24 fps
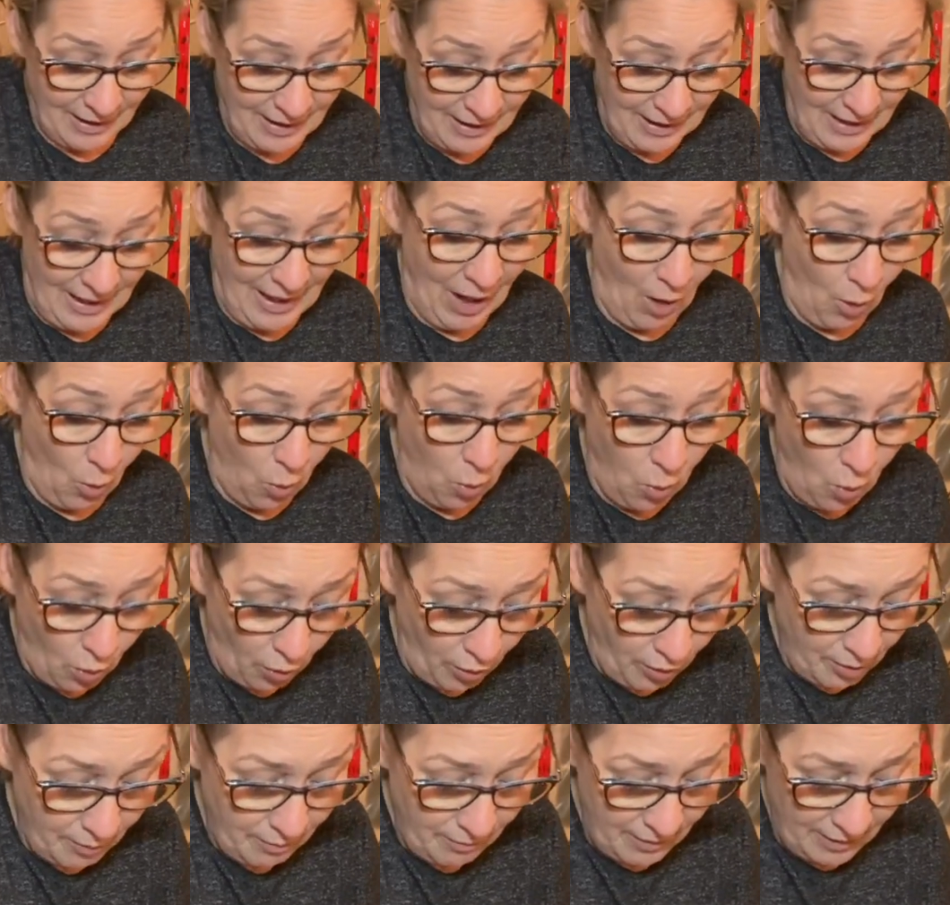how
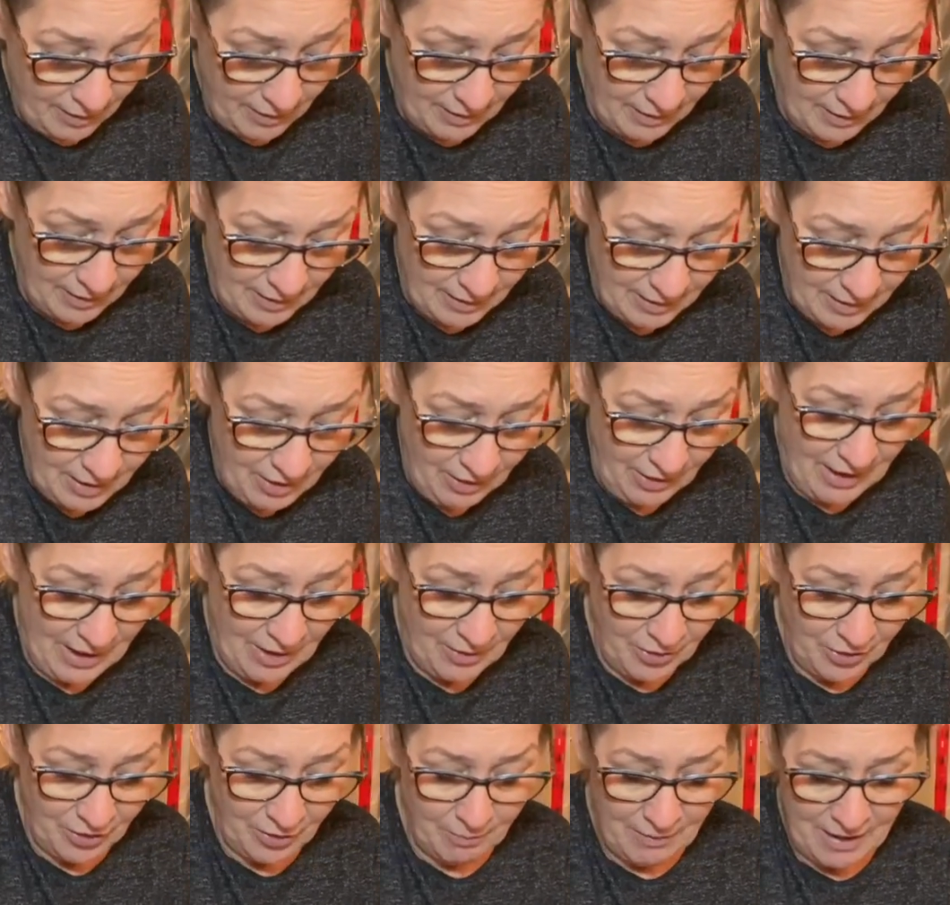warm your
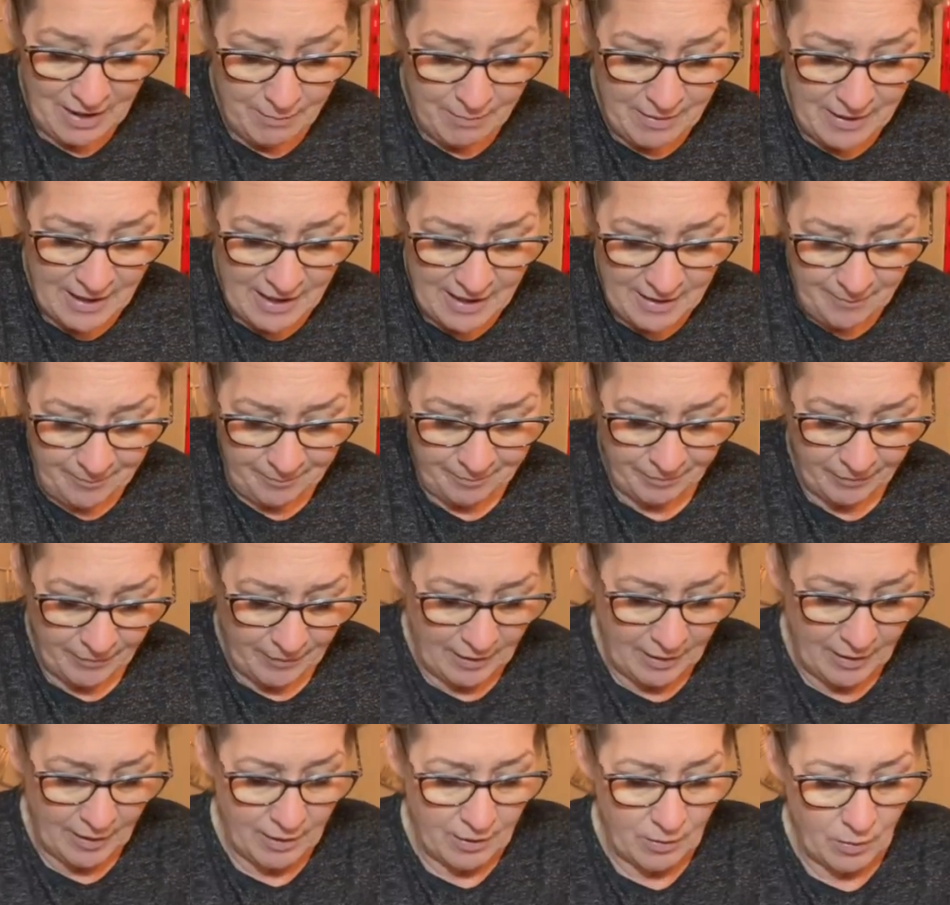house may be.
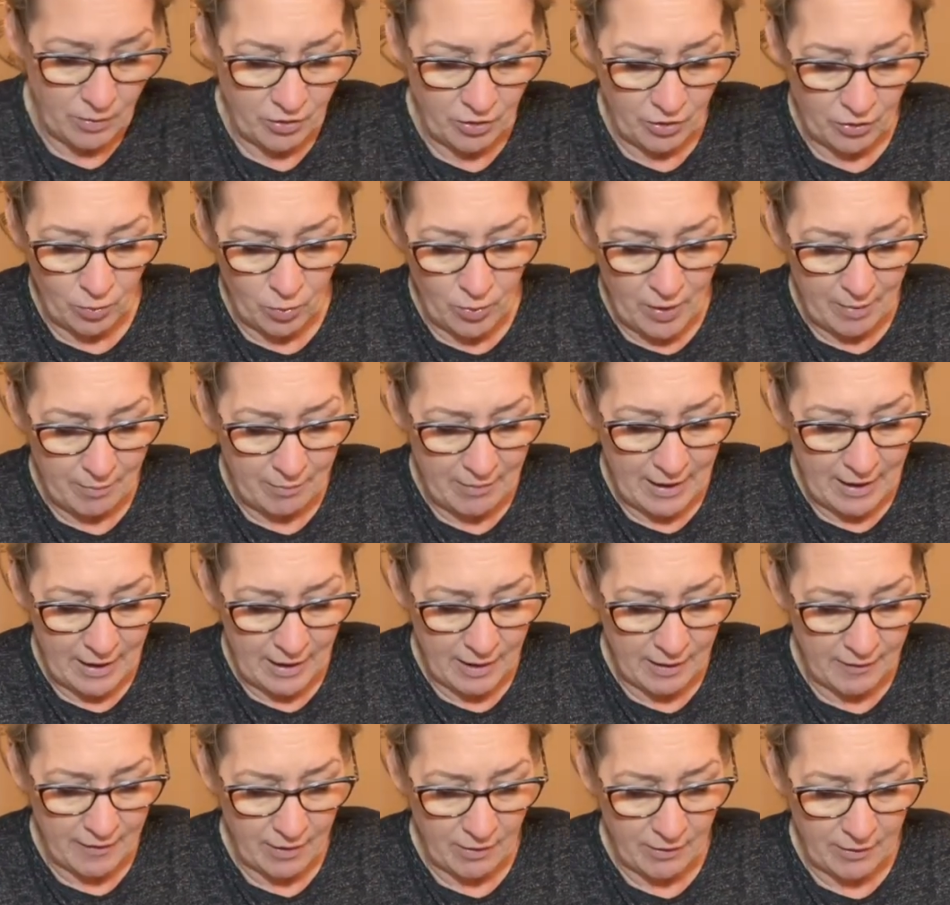I'm going to just wet my
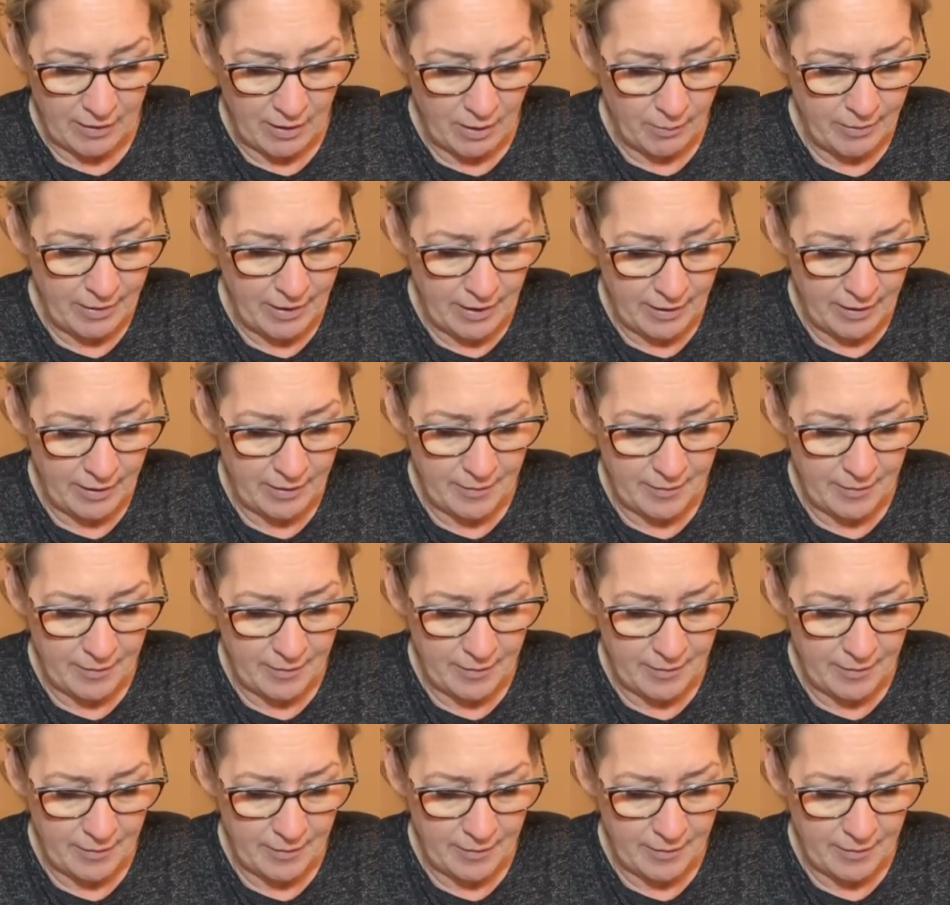hand there a little bit.